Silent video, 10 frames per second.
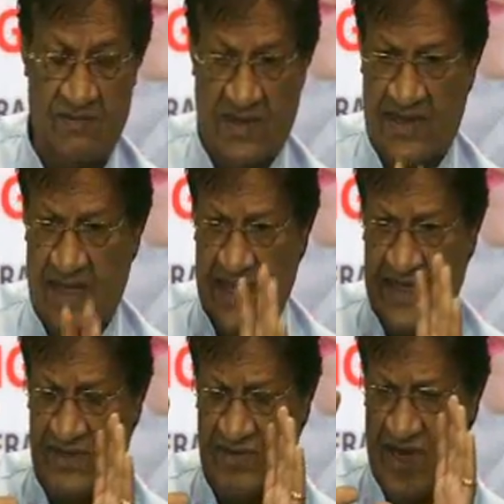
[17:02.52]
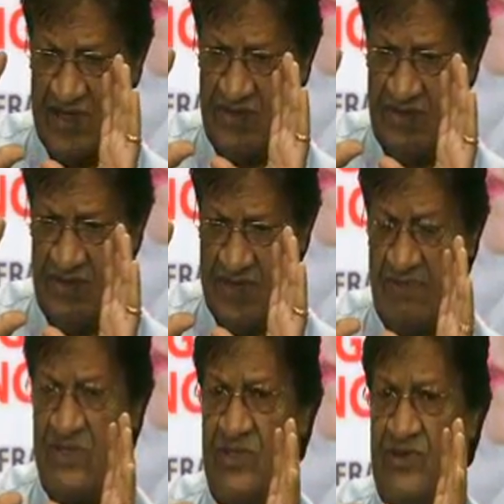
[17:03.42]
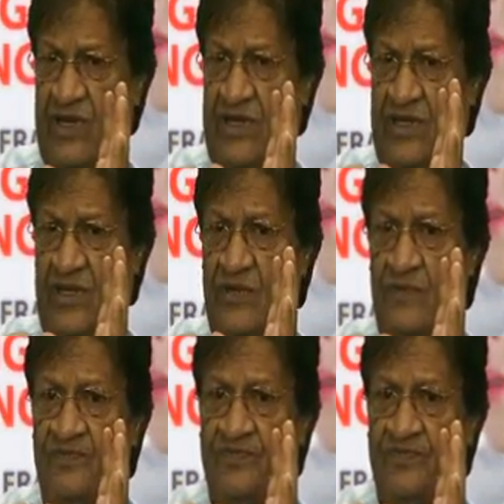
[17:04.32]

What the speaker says: but I can try to demonstrate to you.